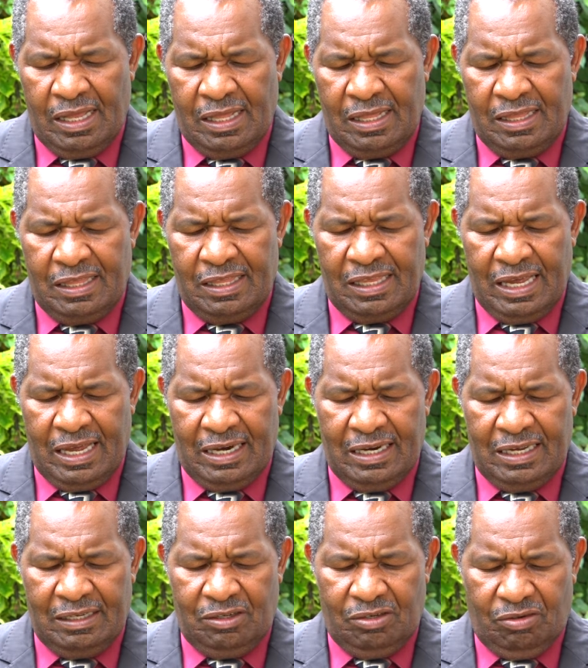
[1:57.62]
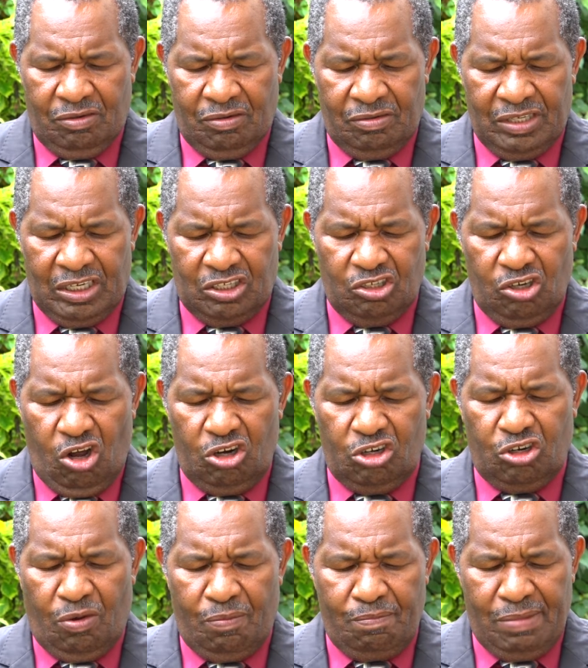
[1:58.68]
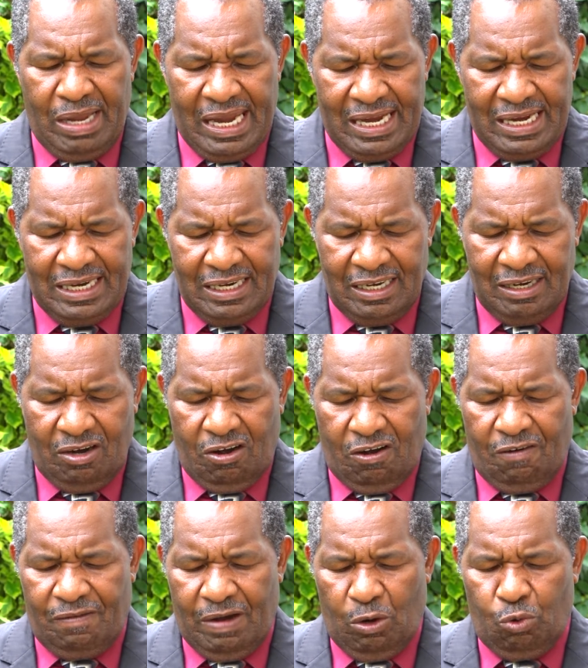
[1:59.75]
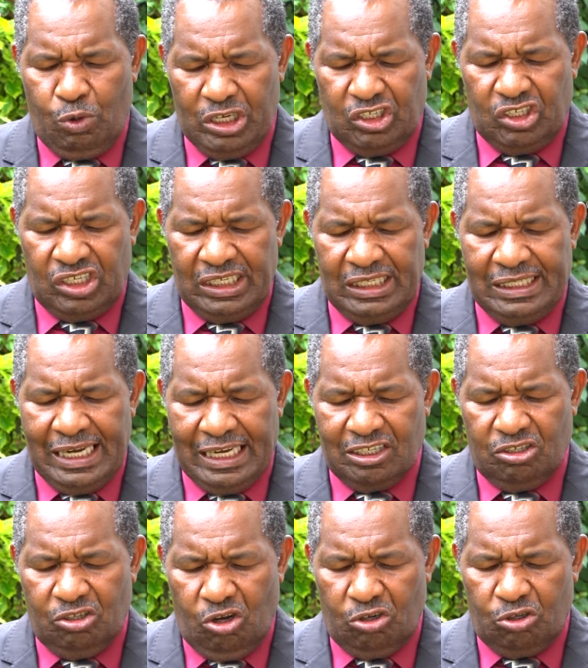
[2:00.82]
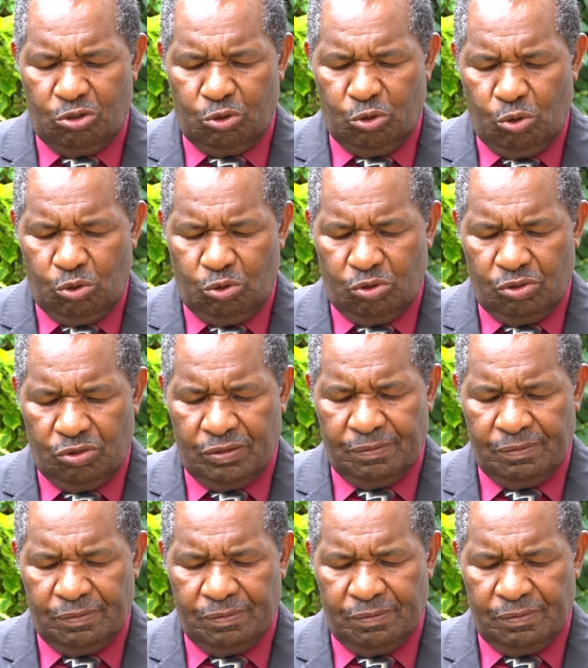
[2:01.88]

there, you know, there's no domain over which he does not rule.